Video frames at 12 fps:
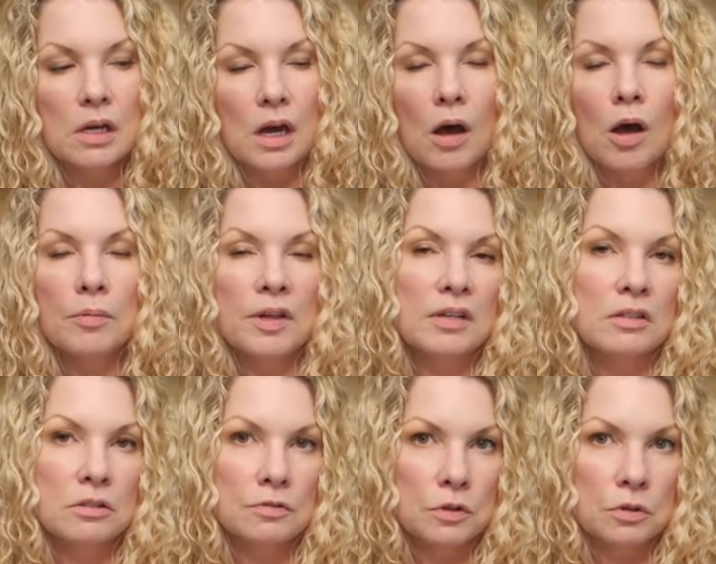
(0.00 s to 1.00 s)
Um, that
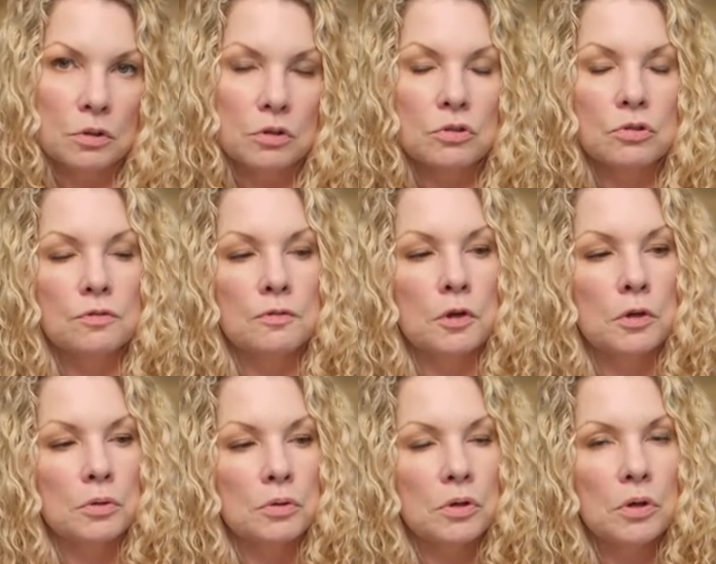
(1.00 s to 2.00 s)
is if you don't use your
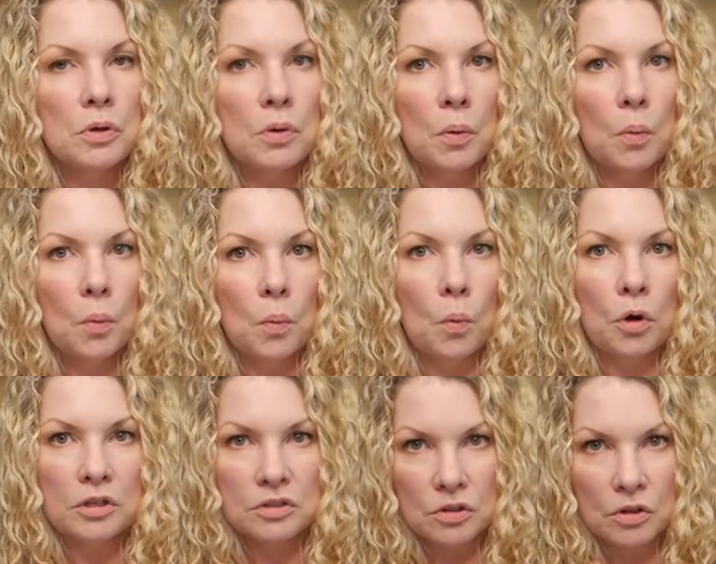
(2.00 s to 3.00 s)
phone
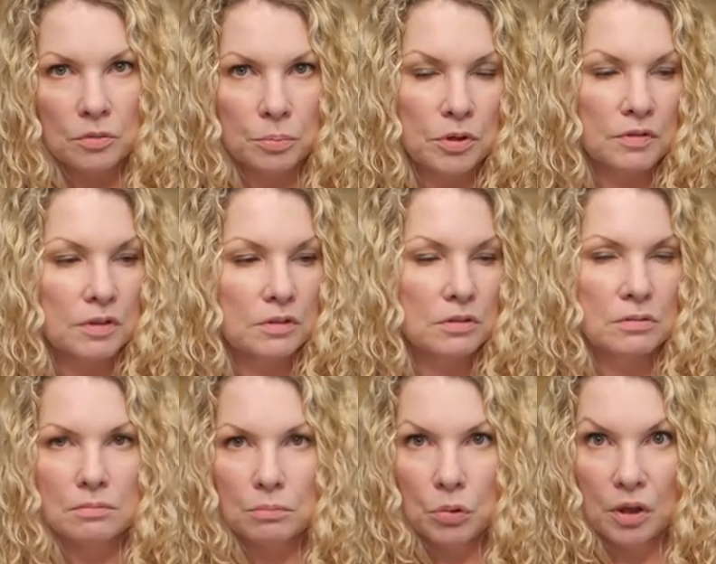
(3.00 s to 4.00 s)
one is all the previous
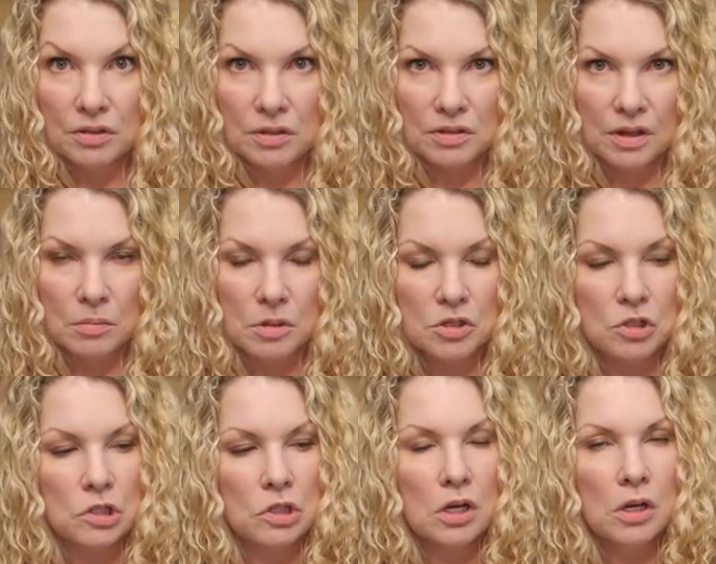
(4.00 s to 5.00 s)
pluses I
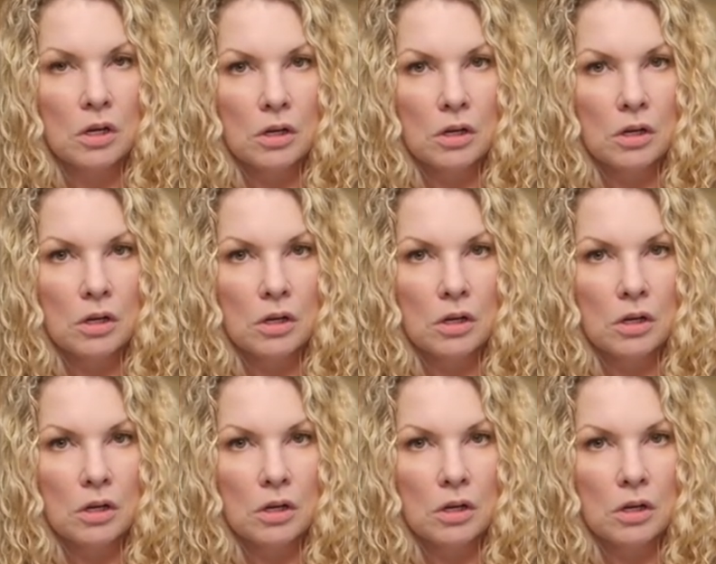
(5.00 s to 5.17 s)
mentioned.